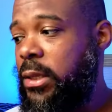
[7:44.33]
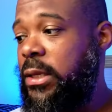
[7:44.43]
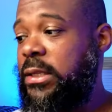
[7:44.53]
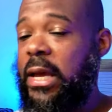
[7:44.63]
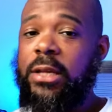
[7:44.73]

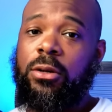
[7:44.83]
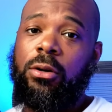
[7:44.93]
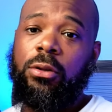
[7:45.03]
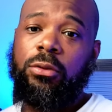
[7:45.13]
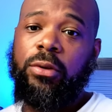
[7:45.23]
This has
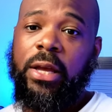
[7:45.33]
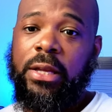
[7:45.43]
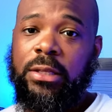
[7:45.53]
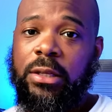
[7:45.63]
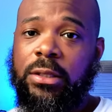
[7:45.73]
all three
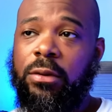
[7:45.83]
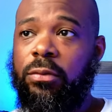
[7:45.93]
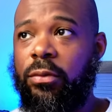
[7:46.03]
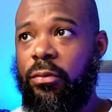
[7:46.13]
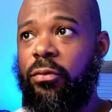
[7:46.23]
AT&T
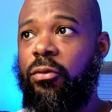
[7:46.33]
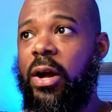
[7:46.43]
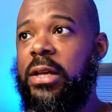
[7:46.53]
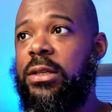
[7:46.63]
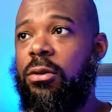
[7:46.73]

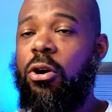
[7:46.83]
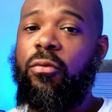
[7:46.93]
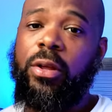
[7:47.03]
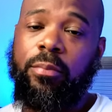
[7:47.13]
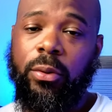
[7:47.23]
Verizon
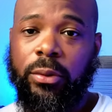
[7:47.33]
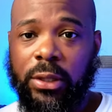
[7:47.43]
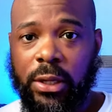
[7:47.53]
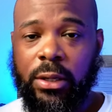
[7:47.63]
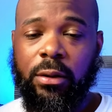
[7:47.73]
already built in,